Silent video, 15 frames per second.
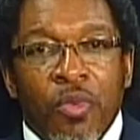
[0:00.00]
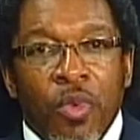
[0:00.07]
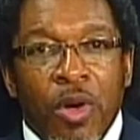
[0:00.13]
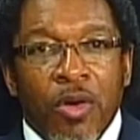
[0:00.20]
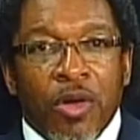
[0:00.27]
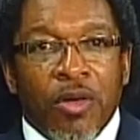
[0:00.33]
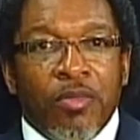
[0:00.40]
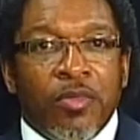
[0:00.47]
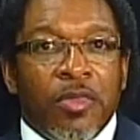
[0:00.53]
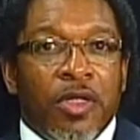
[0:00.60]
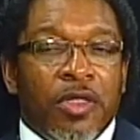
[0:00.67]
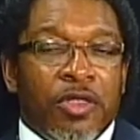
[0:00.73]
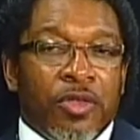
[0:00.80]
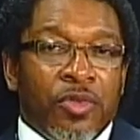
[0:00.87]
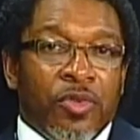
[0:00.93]
Welcome
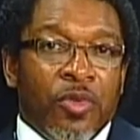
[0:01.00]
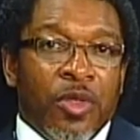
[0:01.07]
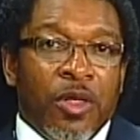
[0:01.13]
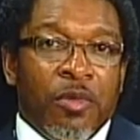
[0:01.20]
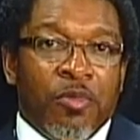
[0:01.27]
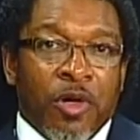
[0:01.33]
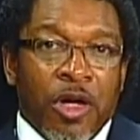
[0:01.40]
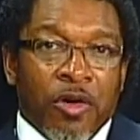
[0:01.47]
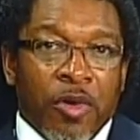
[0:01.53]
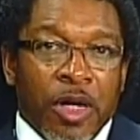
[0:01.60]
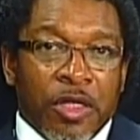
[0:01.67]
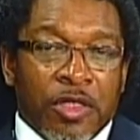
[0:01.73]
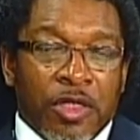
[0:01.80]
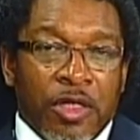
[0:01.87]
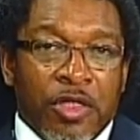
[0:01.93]
to uh,
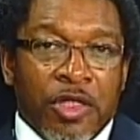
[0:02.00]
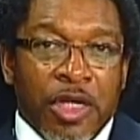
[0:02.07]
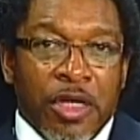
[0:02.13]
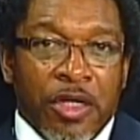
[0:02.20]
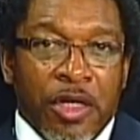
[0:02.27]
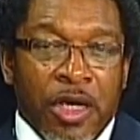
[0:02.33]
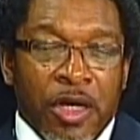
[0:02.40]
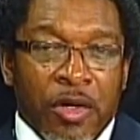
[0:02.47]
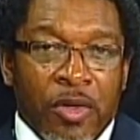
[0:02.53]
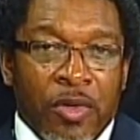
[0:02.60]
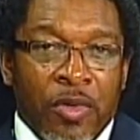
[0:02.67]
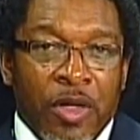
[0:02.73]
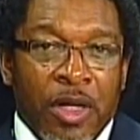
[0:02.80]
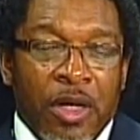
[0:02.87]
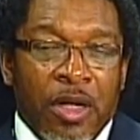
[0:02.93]
Progress in San
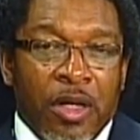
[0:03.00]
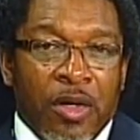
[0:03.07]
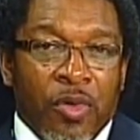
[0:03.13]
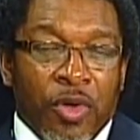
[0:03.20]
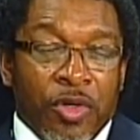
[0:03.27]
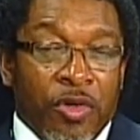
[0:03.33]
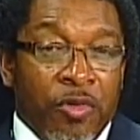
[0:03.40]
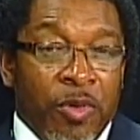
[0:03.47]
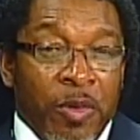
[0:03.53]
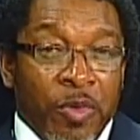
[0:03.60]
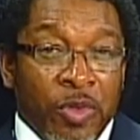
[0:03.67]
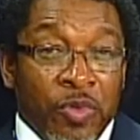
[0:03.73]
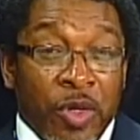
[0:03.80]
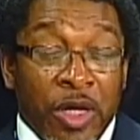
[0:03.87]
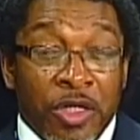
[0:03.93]
Diego, uh, Ordinary People
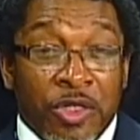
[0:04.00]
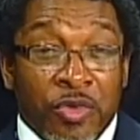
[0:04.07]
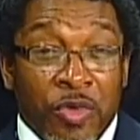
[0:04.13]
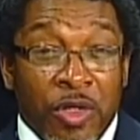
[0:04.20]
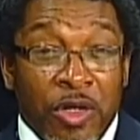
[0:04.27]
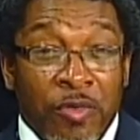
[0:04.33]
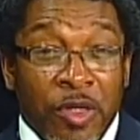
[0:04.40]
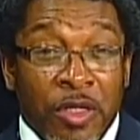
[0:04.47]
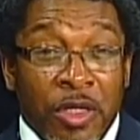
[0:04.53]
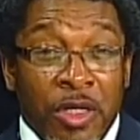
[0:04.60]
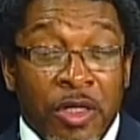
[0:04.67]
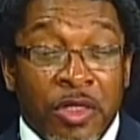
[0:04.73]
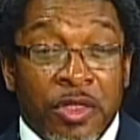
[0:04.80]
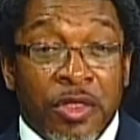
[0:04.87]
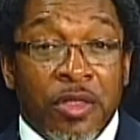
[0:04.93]
Doing Extraordinary
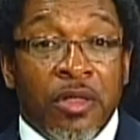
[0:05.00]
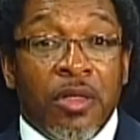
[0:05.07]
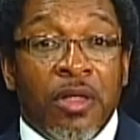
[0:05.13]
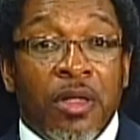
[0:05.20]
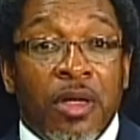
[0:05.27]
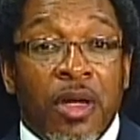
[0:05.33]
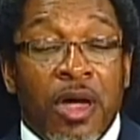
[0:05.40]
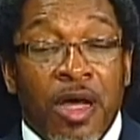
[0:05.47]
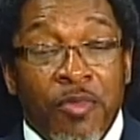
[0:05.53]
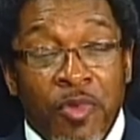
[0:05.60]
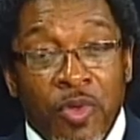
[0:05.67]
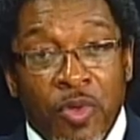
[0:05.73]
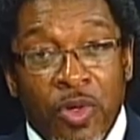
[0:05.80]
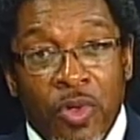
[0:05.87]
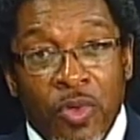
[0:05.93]
Things. I'm
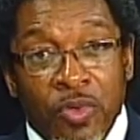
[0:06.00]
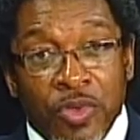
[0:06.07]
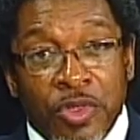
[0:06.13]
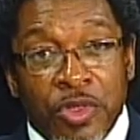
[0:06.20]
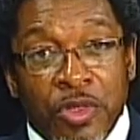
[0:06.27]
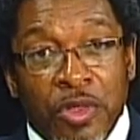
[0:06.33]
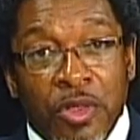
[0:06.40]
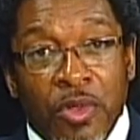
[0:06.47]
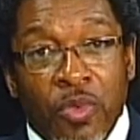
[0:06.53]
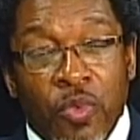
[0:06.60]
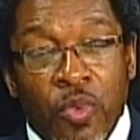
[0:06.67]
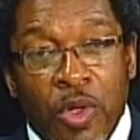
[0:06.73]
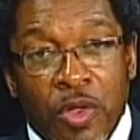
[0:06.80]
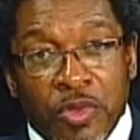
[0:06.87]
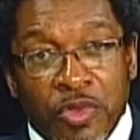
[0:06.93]
your host,
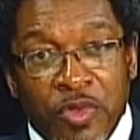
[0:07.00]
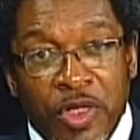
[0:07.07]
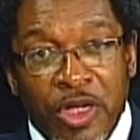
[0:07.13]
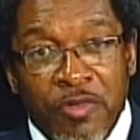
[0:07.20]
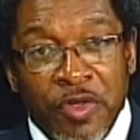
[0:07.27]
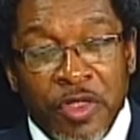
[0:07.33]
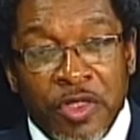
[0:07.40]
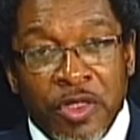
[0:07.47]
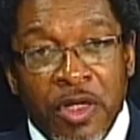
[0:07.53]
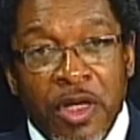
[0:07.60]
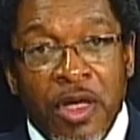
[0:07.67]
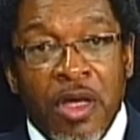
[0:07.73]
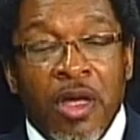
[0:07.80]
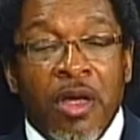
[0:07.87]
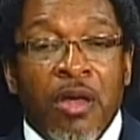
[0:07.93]
Walter Davis,
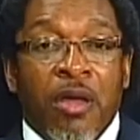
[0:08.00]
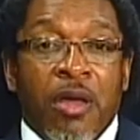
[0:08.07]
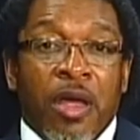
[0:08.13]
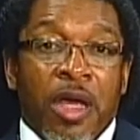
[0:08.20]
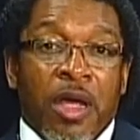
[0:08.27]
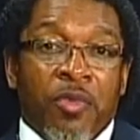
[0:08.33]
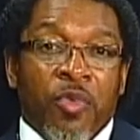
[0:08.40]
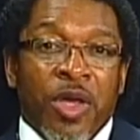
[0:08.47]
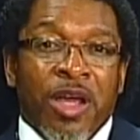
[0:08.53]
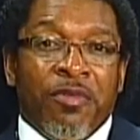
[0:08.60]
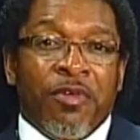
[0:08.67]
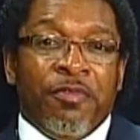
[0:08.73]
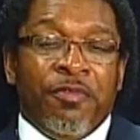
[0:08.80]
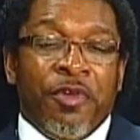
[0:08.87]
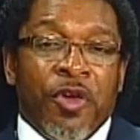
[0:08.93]
and we have
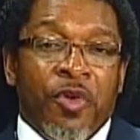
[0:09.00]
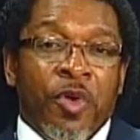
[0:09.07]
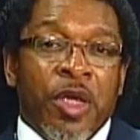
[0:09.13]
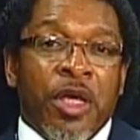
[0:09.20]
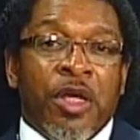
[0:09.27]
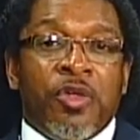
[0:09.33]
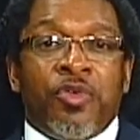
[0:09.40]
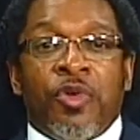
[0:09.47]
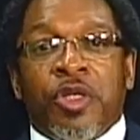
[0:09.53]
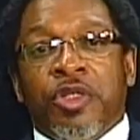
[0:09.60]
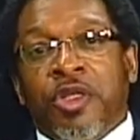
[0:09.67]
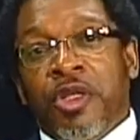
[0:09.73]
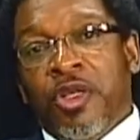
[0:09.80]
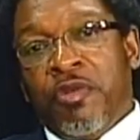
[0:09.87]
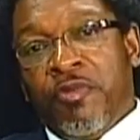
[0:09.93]
a very
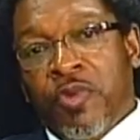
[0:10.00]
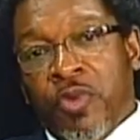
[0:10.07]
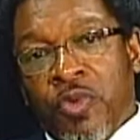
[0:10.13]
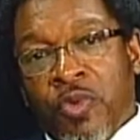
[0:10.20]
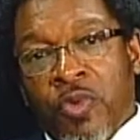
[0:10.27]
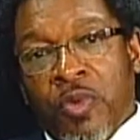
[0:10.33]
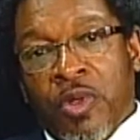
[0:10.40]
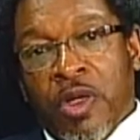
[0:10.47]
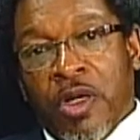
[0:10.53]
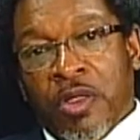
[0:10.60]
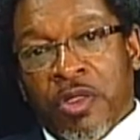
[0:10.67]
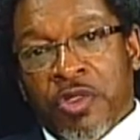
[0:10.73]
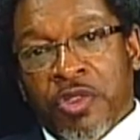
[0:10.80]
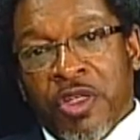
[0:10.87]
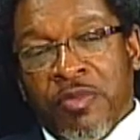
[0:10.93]
interesting interview on
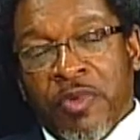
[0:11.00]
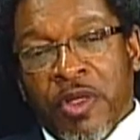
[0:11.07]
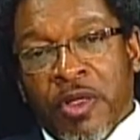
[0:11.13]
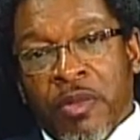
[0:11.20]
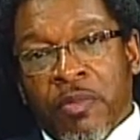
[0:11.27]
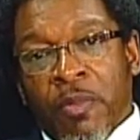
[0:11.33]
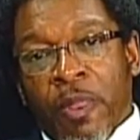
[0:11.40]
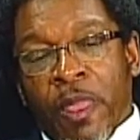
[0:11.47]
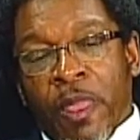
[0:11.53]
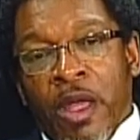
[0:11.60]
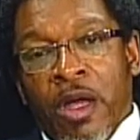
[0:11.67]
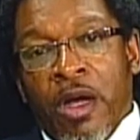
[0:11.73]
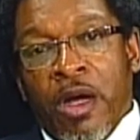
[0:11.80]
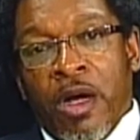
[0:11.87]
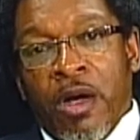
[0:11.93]
this evening
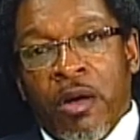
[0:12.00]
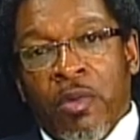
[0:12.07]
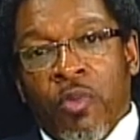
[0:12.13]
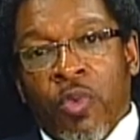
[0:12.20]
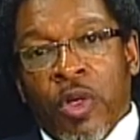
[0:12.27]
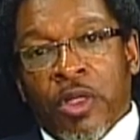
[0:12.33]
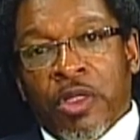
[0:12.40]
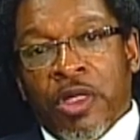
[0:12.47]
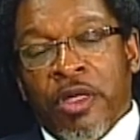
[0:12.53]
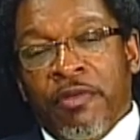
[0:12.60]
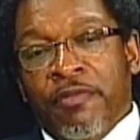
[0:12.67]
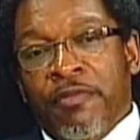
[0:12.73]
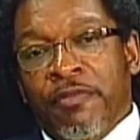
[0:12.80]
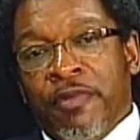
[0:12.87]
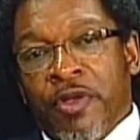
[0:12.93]
uh, with a
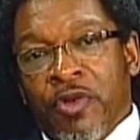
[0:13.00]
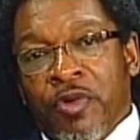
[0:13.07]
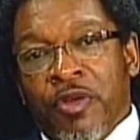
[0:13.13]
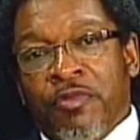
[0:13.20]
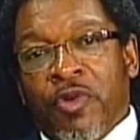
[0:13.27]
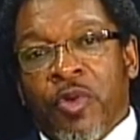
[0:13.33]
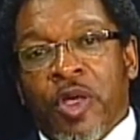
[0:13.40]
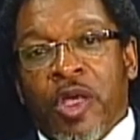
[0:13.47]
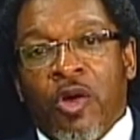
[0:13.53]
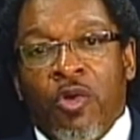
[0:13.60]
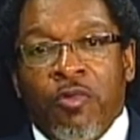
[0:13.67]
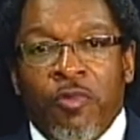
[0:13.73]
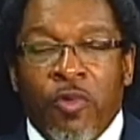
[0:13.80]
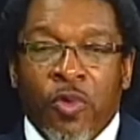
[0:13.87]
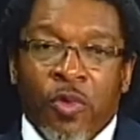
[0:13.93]
very, very
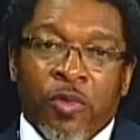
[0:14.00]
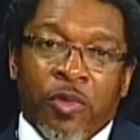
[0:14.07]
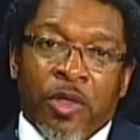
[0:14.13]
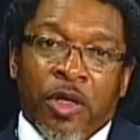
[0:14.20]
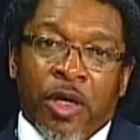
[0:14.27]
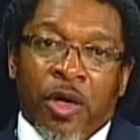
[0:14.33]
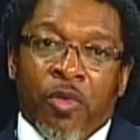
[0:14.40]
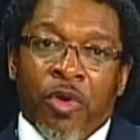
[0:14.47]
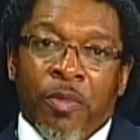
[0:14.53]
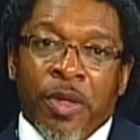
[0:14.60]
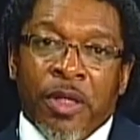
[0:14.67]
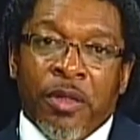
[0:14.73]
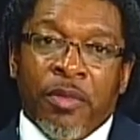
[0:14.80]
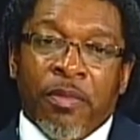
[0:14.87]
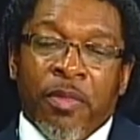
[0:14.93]
helpful young
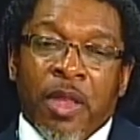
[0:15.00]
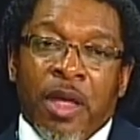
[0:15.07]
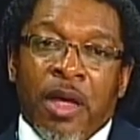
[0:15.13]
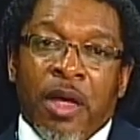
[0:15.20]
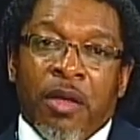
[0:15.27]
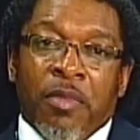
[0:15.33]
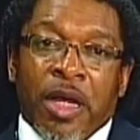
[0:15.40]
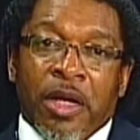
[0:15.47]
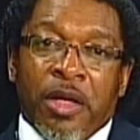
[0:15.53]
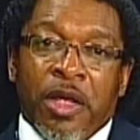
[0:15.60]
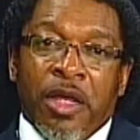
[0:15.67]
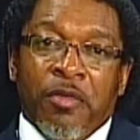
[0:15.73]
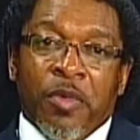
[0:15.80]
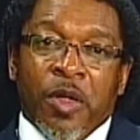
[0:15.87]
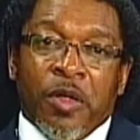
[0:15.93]
woman by the
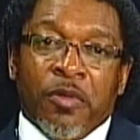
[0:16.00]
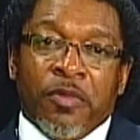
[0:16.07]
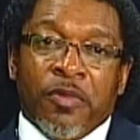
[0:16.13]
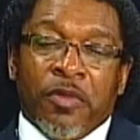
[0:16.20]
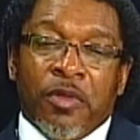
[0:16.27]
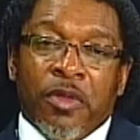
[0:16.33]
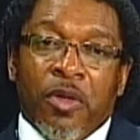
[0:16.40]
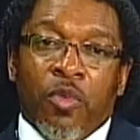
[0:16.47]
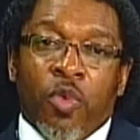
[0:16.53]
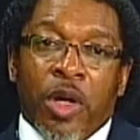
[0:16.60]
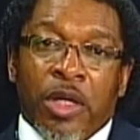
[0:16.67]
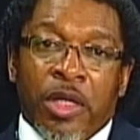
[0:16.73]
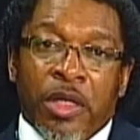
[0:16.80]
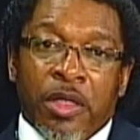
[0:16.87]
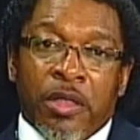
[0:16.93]
name of
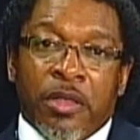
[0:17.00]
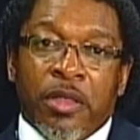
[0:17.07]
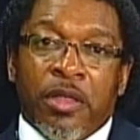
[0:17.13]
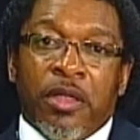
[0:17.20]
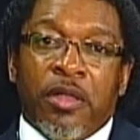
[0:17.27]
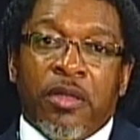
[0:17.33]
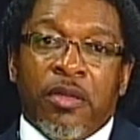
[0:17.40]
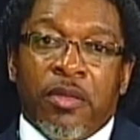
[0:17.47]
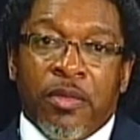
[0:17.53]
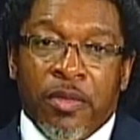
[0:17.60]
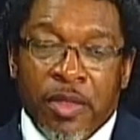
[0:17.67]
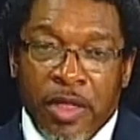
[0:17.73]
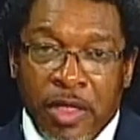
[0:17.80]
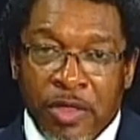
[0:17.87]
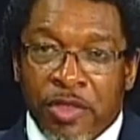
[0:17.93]
Juanita
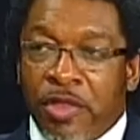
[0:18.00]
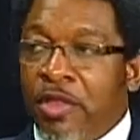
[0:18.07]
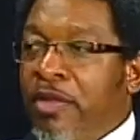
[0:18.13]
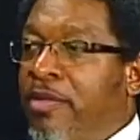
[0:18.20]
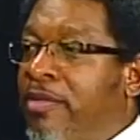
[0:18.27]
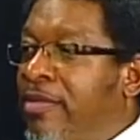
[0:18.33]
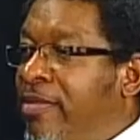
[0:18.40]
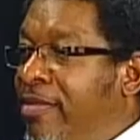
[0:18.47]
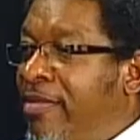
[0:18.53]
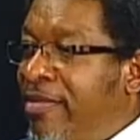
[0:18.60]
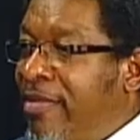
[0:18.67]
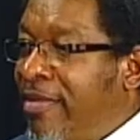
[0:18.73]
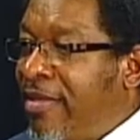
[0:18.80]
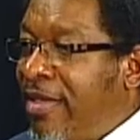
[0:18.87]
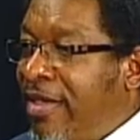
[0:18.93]
Ayson.
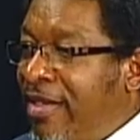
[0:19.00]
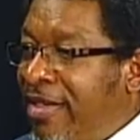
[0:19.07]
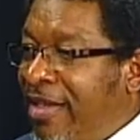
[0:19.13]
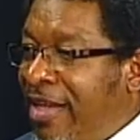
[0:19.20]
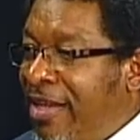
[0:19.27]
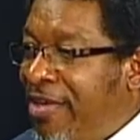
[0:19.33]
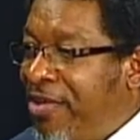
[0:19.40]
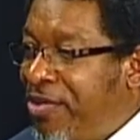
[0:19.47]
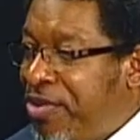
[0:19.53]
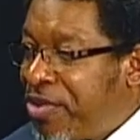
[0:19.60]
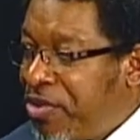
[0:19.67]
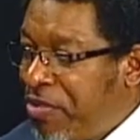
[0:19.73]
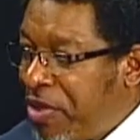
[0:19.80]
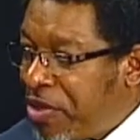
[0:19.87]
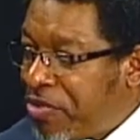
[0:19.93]
Thank you
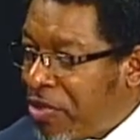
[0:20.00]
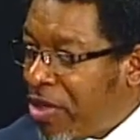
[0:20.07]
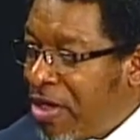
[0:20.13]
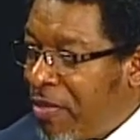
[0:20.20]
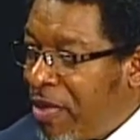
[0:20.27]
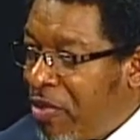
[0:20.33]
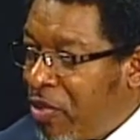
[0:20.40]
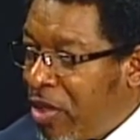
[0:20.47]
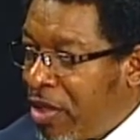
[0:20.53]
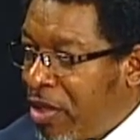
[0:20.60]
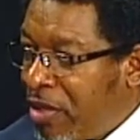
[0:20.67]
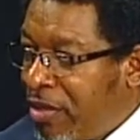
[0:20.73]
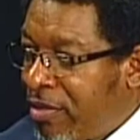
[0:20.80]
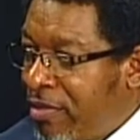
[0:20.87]
so much for coming, Juanita.